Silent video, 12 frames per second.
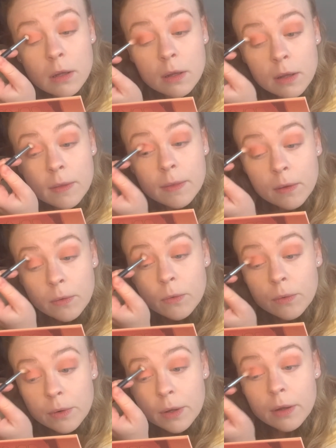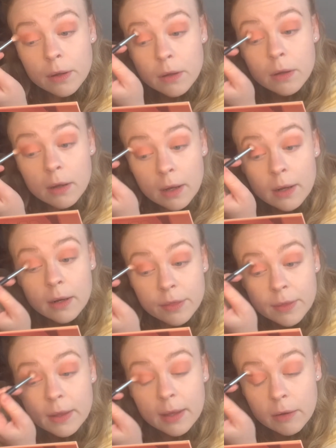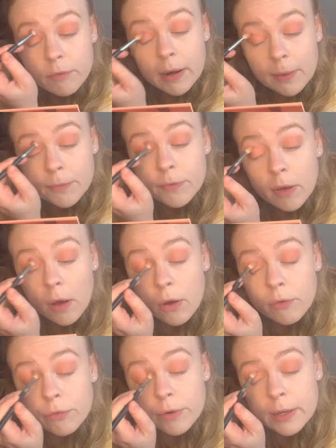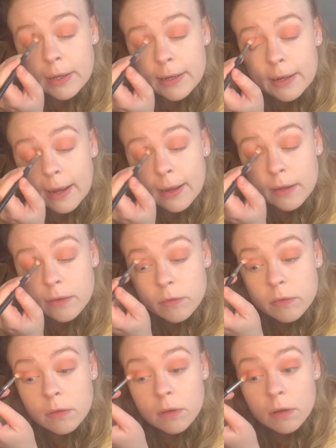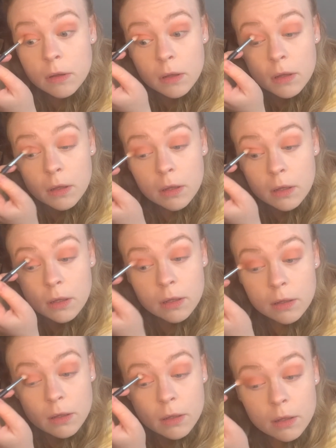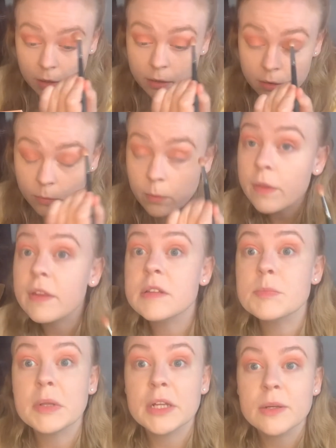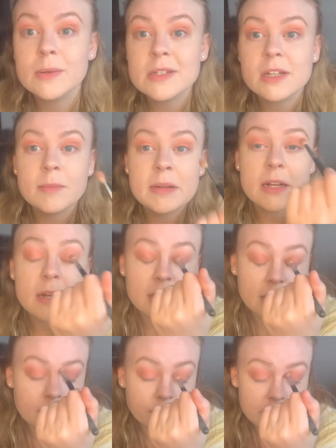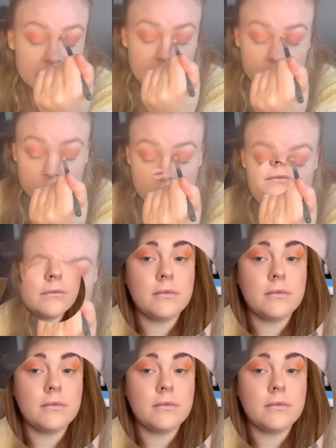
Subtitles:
in the corner, and I think it rounds it off really nice. I don't know what this blue is going to be like. I'm really intrigued.